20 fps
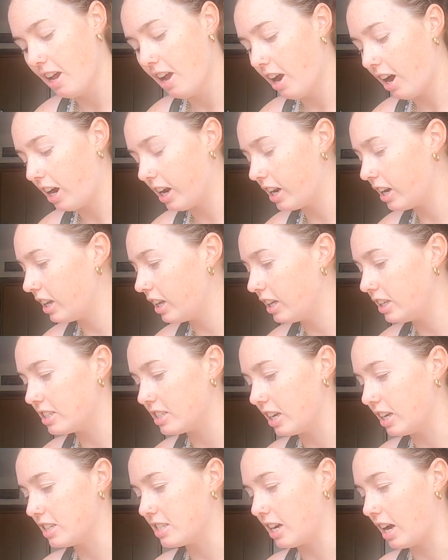I don't.
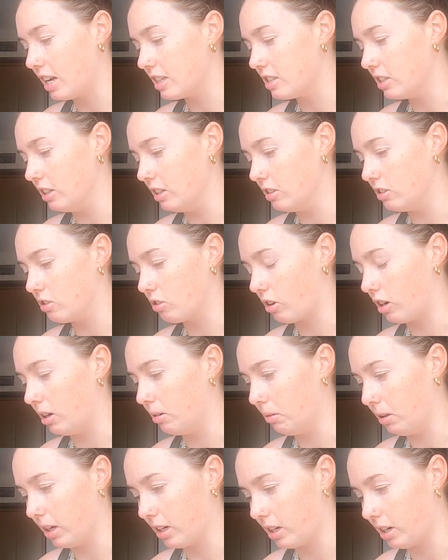It's hard to
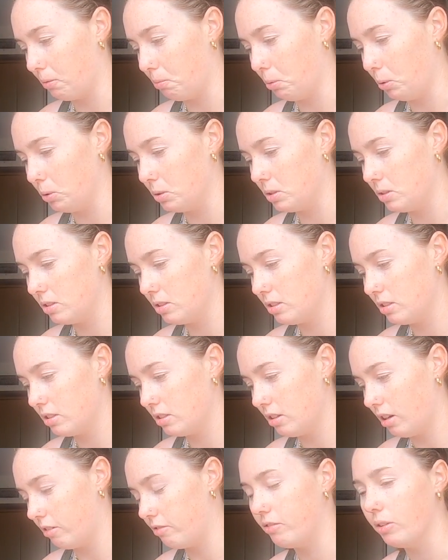describe. Like, I
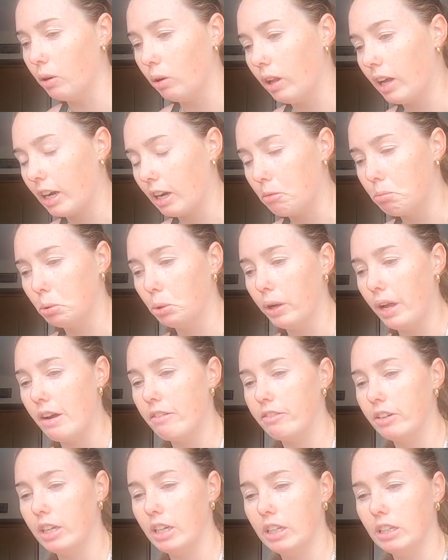feel like I put
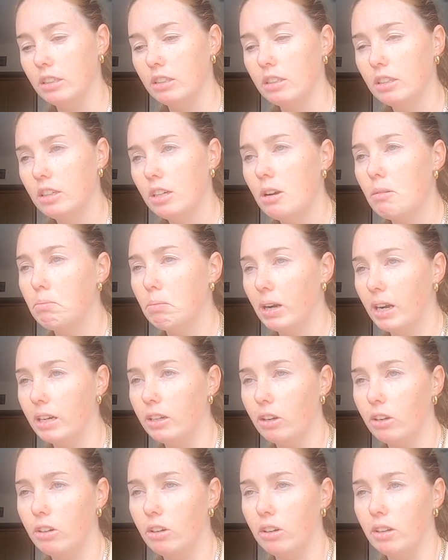effort in, but I
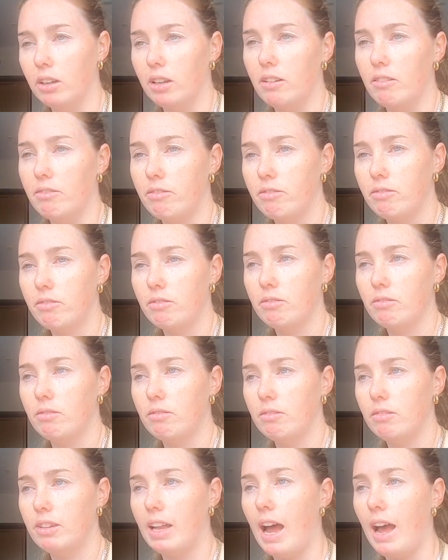don't know if
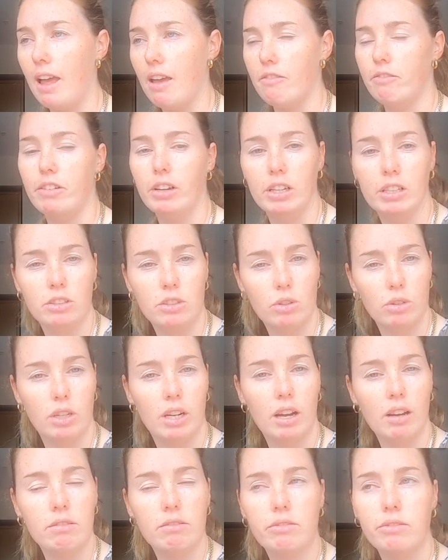that effort is good
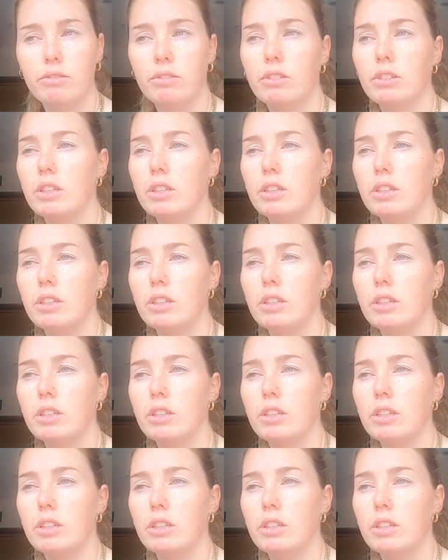enough.